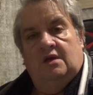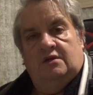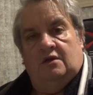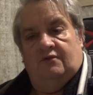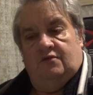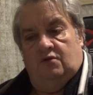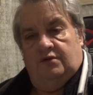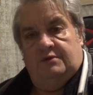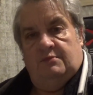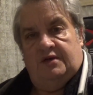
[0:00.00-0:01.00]
so, of
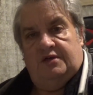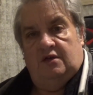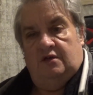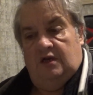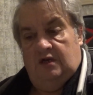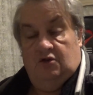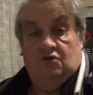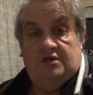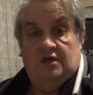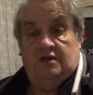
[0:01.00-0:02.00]
course, my CD,
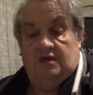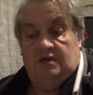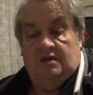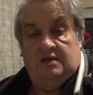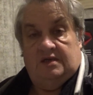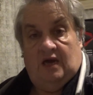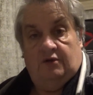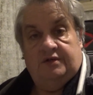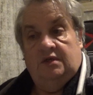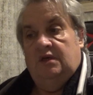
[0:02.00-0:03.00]
new CD, is
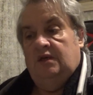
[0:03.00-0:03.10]
out.